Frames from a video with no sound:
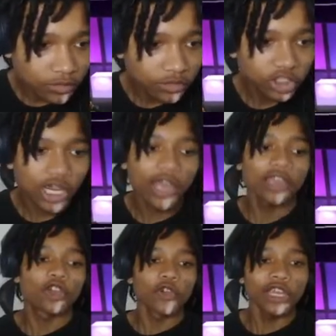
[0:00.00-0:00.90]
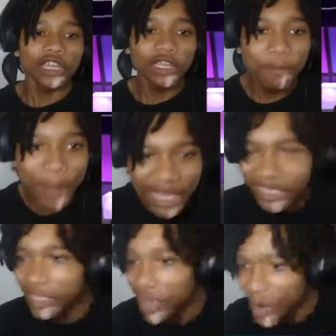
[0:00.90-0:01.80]
Shot. Green.
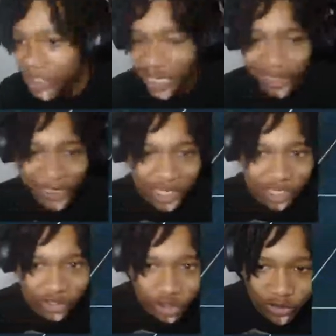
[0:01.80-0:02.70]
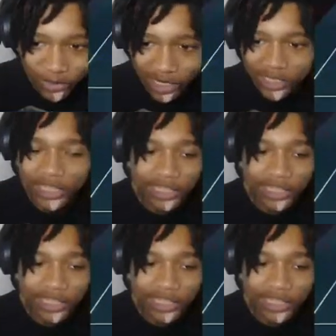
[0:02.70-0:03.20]
Bing. Come on, chat. Let me get used to it, bruh.